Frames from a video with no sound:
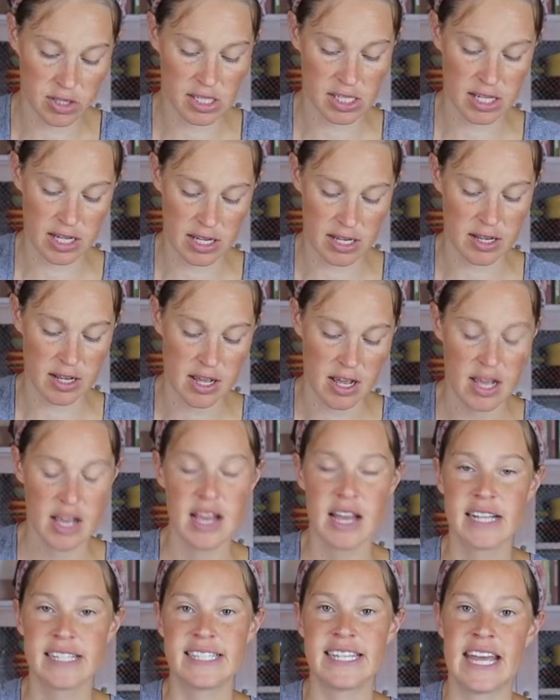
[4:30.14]
to
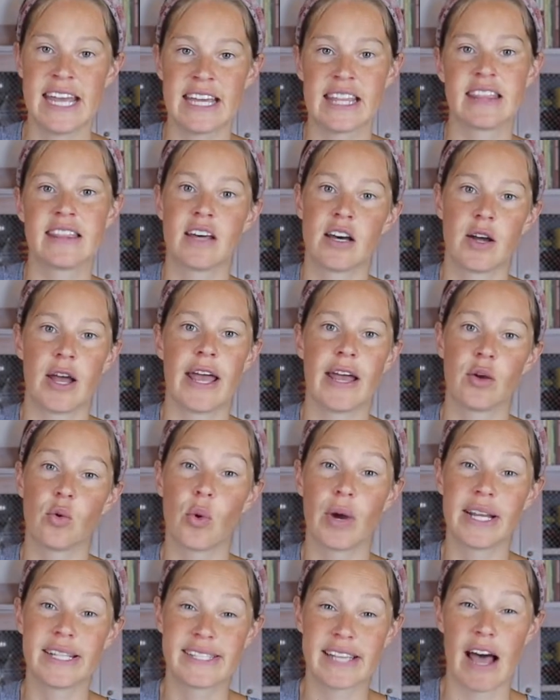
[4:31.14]
take the egg
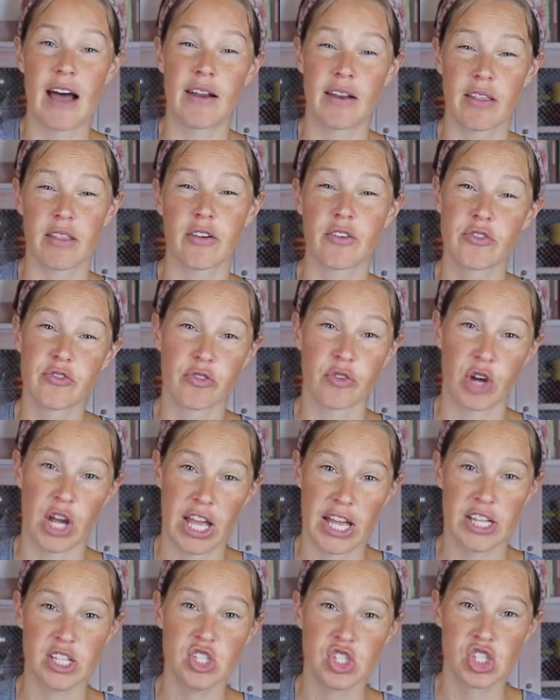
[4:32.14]
whites out of the
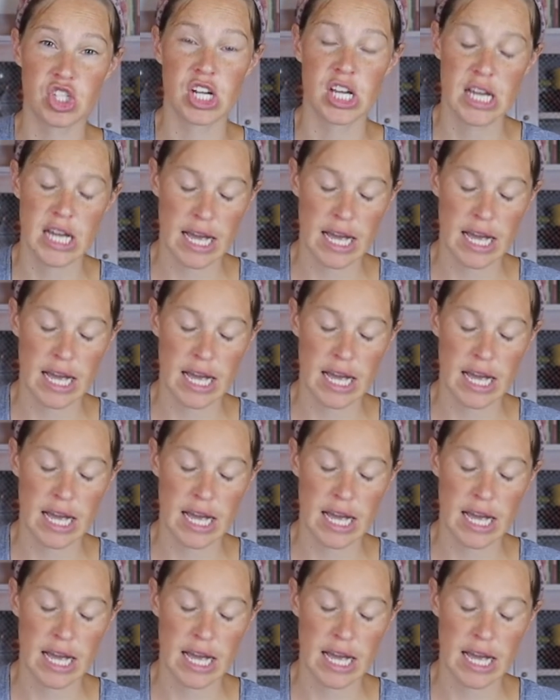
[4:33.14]
fridge